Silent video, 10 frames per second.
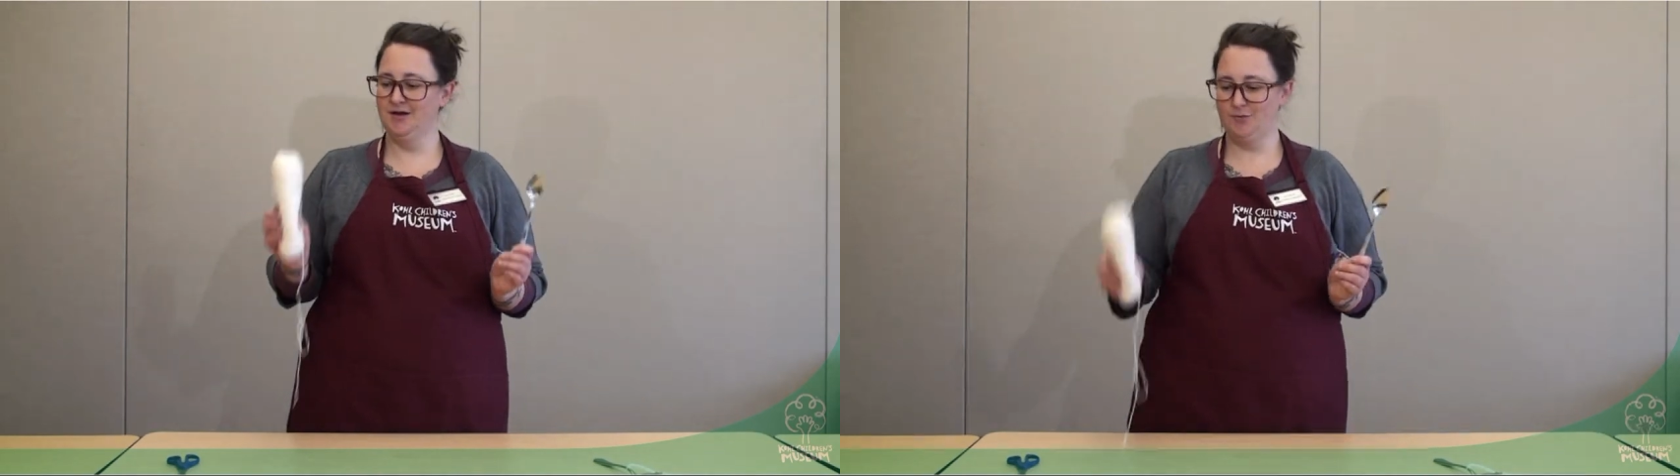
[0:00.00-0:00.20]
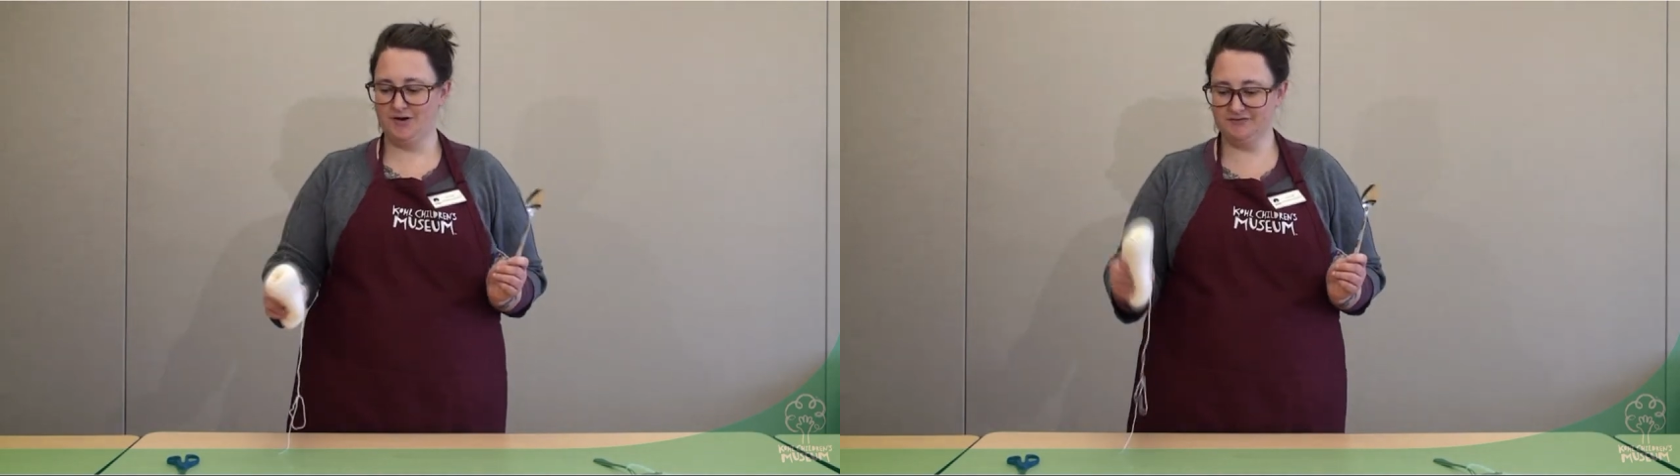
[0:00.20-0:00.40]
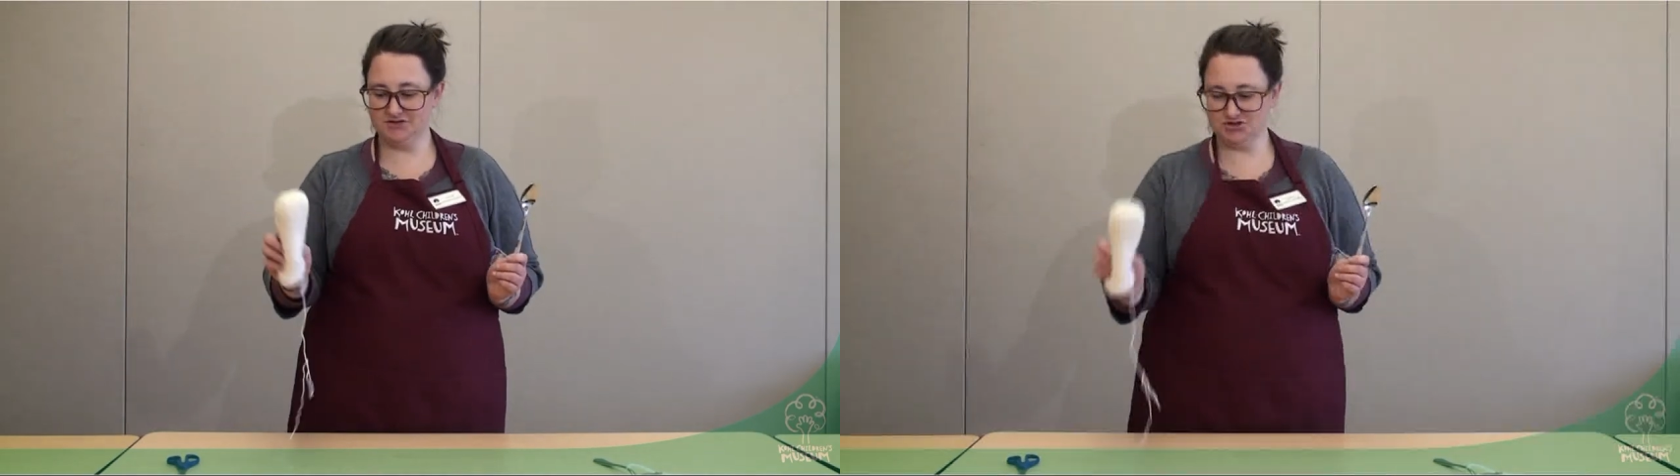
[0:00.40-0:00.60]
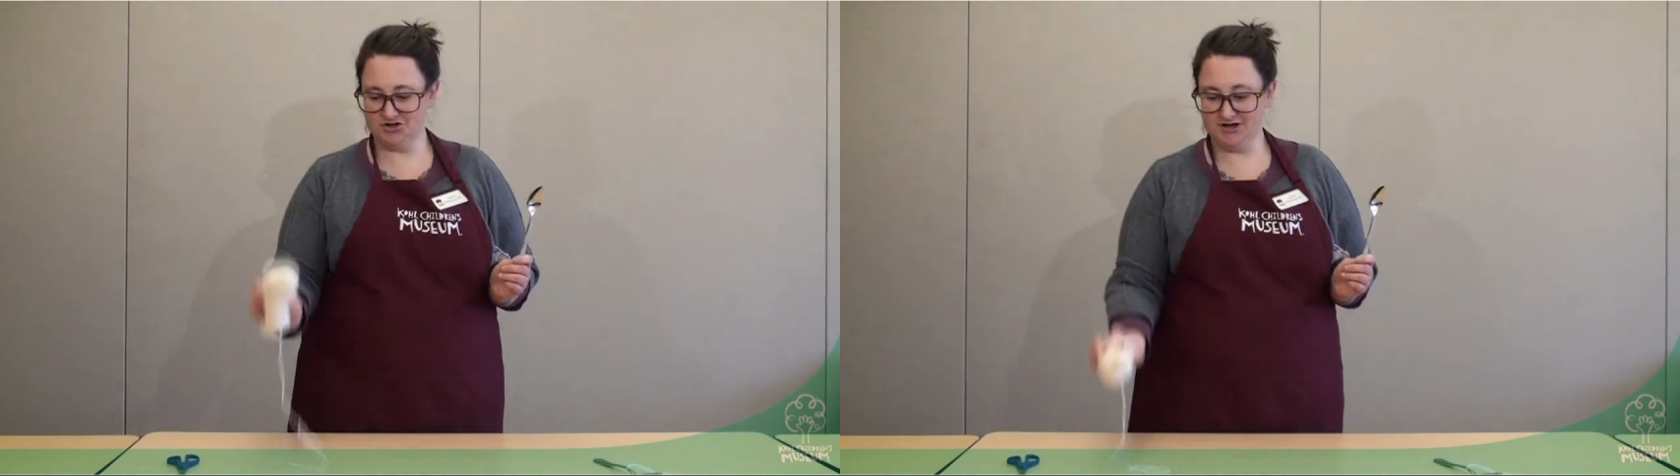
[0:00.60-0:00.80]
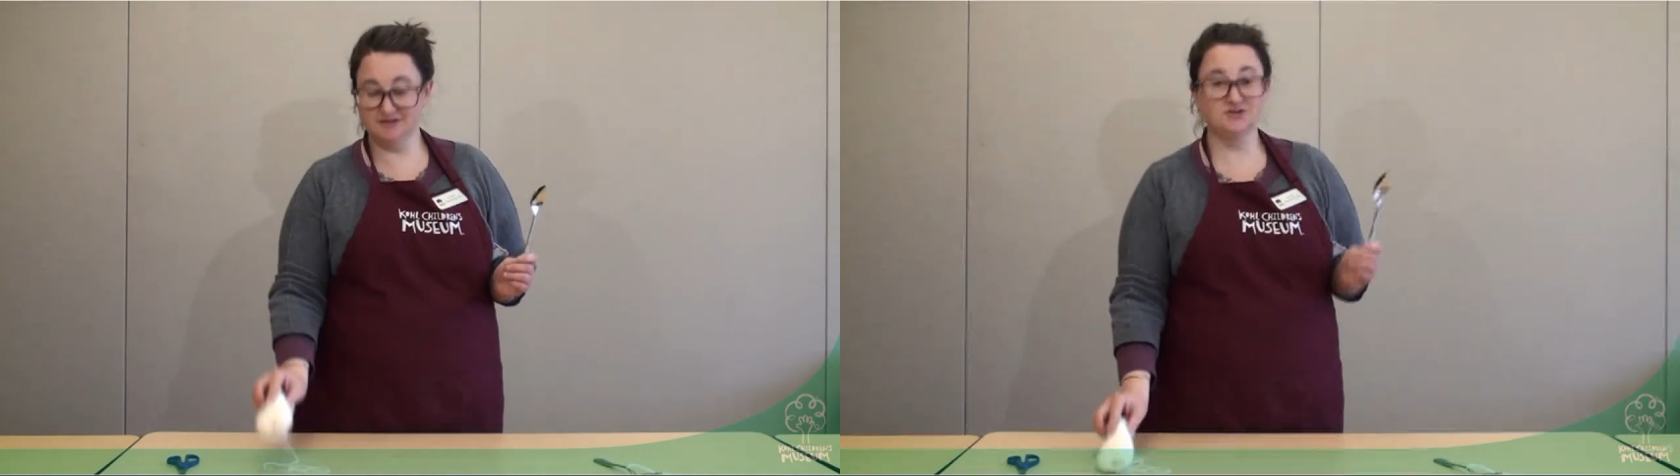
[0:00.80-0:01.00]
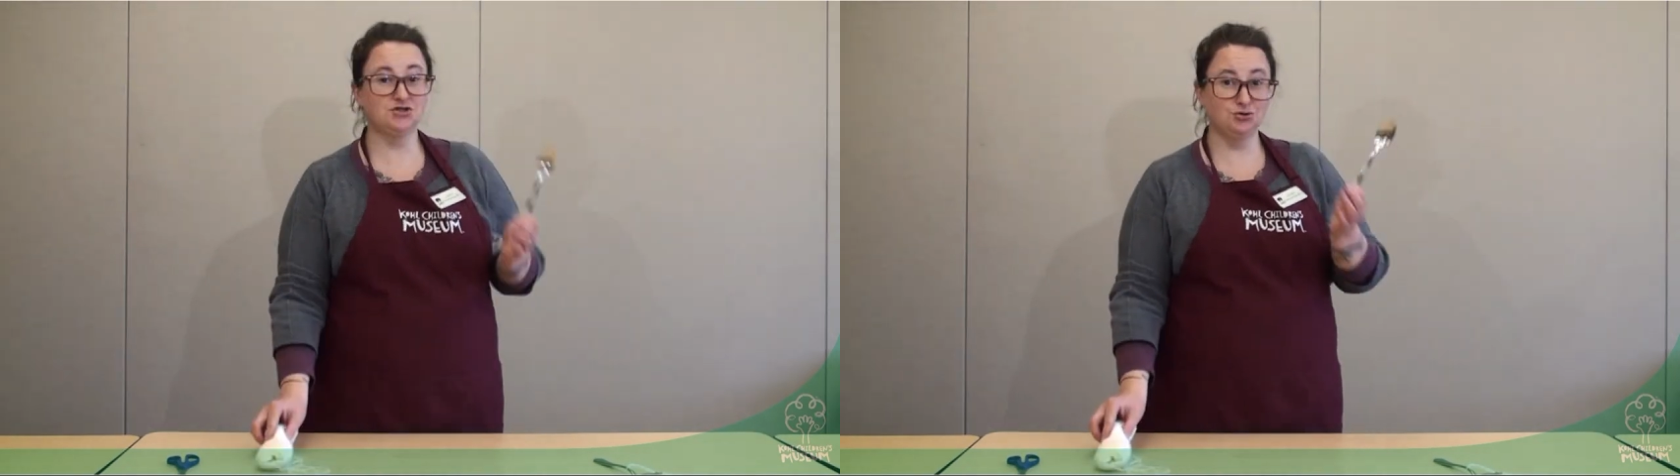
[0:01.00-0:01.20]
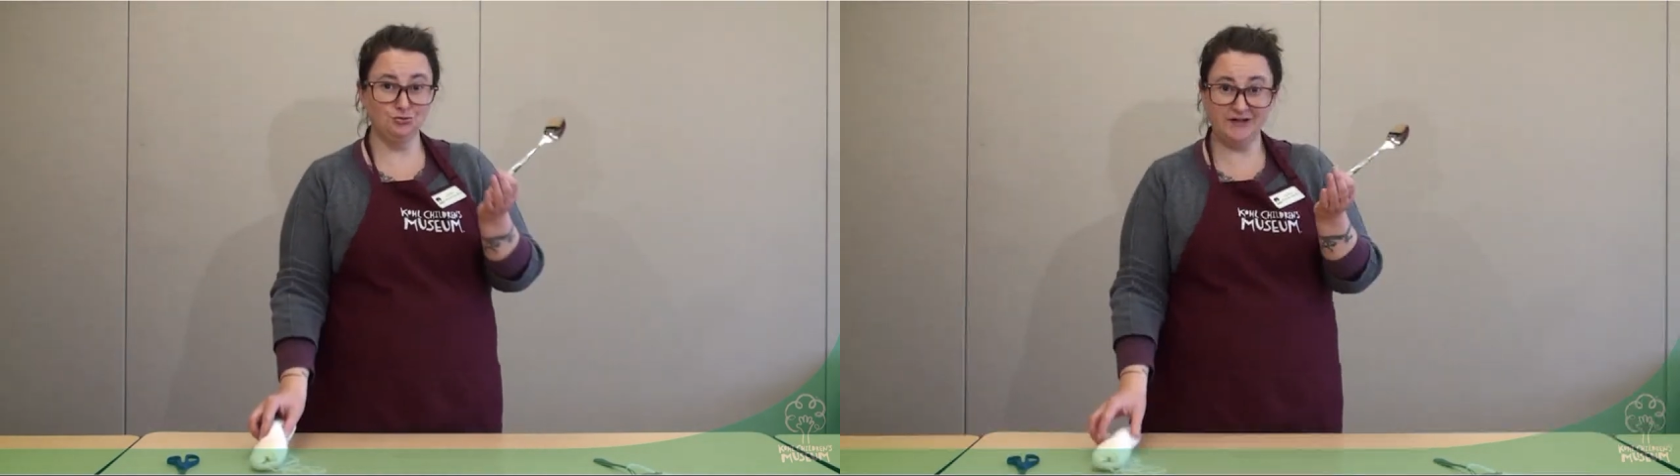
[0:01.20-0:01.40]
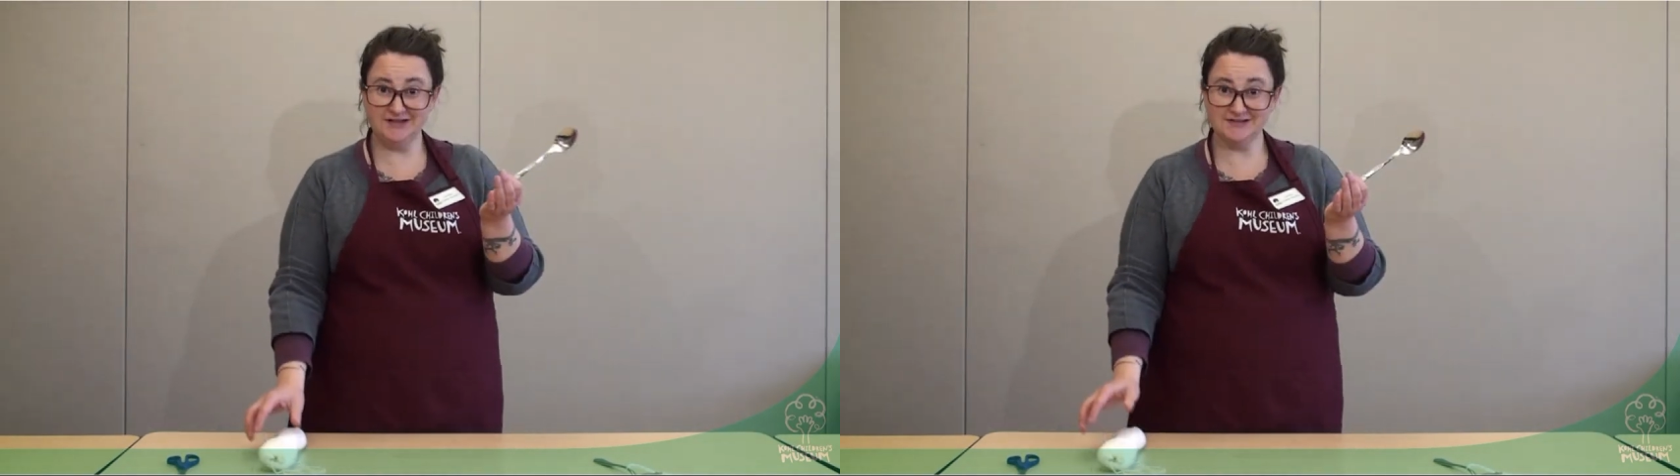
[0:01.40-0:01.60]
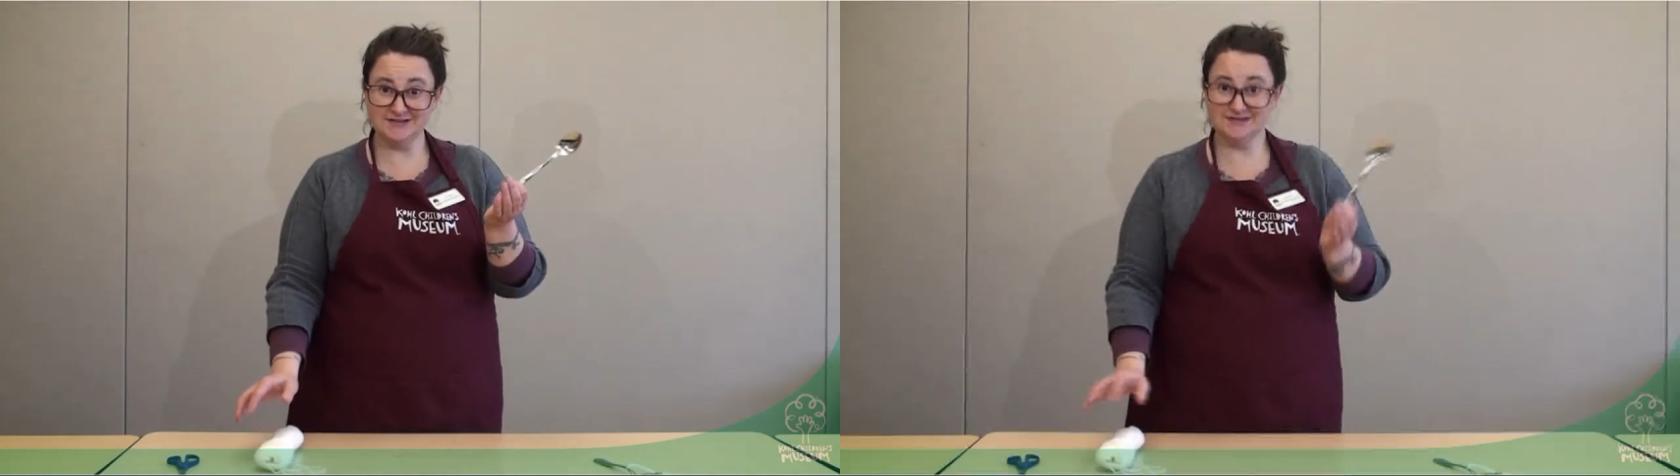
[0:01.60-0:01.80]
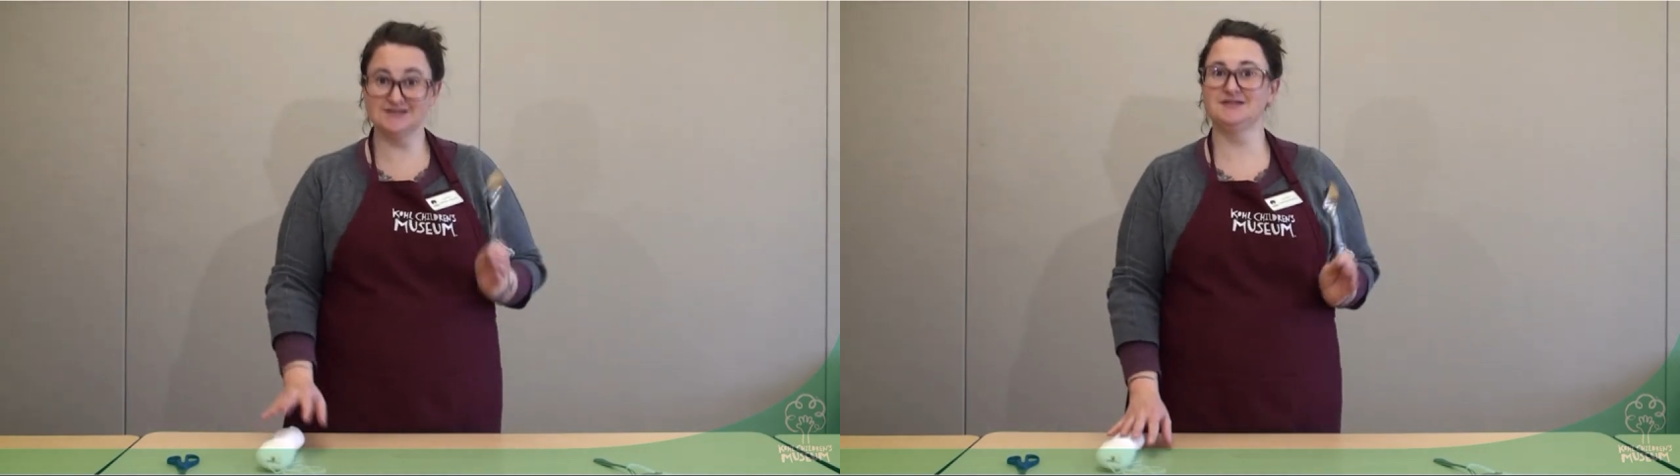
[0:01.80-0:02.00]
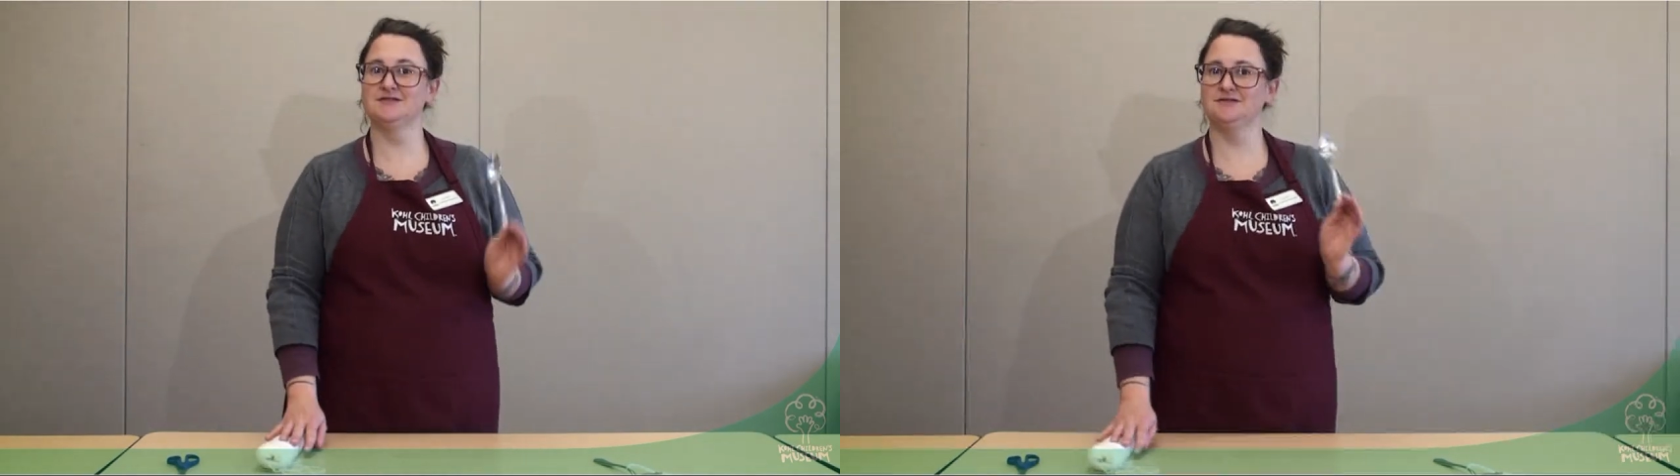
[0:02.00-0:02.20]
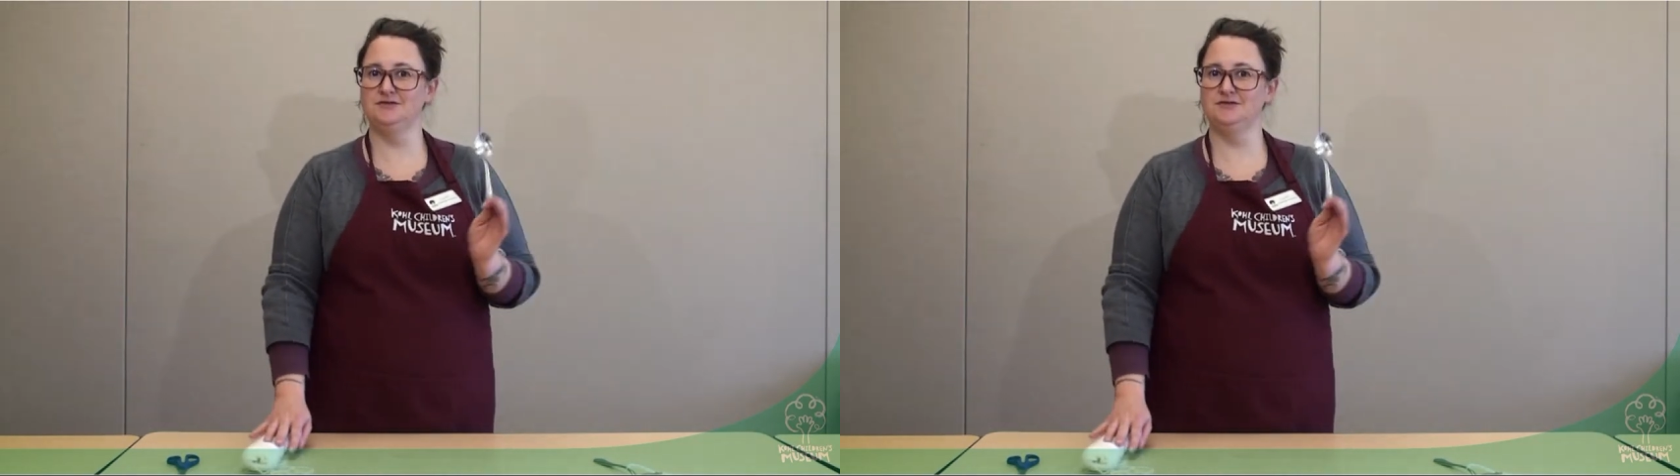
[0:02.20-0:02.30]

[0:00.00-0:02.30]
whatever string, shoelaces.